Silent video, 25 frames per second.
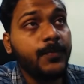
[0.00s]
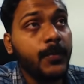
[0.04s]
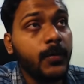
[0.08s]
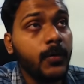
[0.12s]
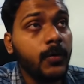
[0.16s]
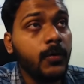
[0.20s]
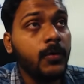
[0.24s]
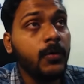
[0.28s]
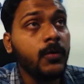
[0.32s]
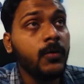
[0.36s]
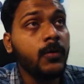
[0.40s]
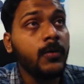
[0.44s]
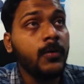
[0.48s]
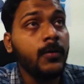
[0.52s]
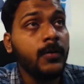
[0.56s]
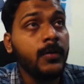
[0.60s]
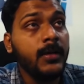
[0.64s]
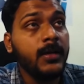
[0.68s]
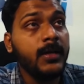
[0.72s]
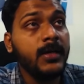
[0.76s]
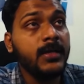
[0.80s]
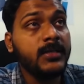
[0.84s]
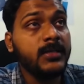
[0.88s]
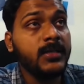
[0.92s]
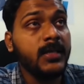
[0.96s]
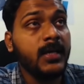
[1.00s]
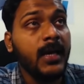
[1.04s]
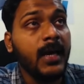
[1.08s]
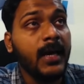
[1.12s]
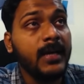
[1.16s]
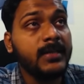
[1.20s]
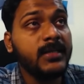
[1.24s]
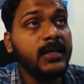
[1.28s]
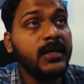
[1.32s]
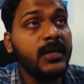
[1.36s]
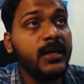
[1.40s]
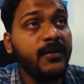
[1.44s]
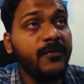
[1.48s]
Pro
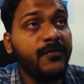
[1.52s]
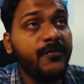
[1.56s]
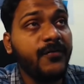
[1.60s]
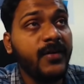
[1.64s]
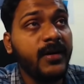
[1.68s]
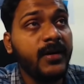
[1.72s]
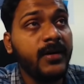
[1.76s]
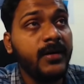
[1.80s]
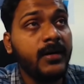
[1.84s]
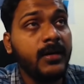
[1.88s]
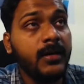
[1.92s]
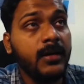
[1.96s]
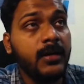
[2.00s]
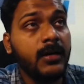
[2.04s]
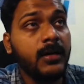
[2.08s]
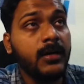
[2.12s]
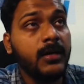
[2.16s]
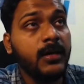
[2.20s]
has a different